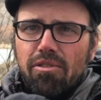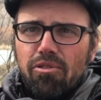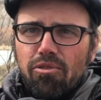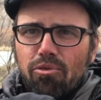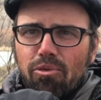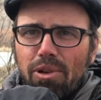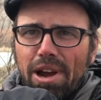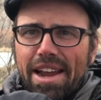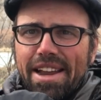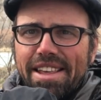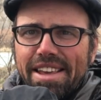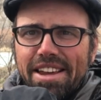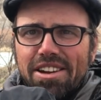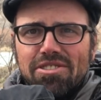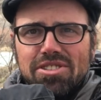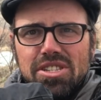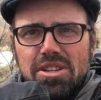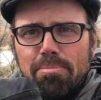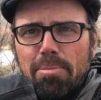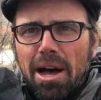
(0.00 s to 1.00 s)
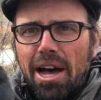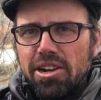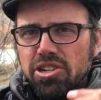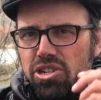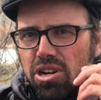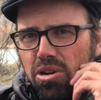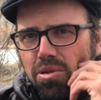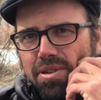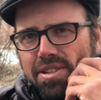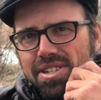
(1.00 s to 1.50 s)
rain gear. It's a
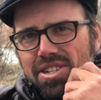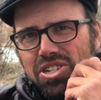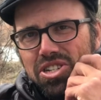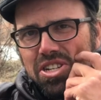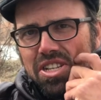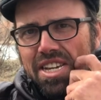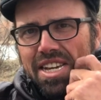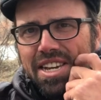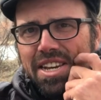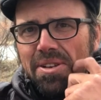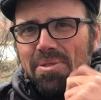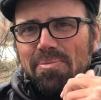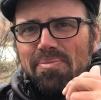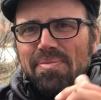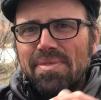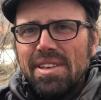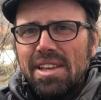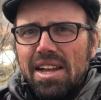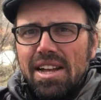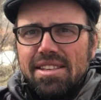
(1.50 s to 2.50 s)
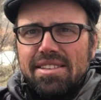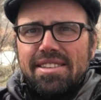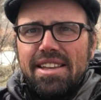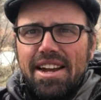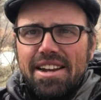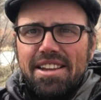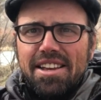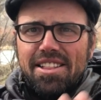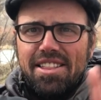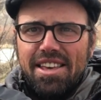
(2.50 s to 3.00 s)
poncho, essentially. It's
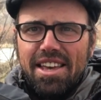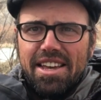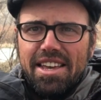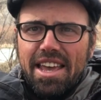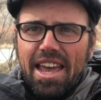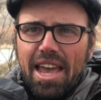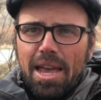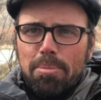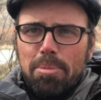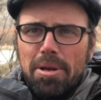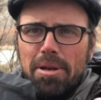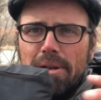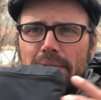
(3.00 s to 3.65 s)
technically a cape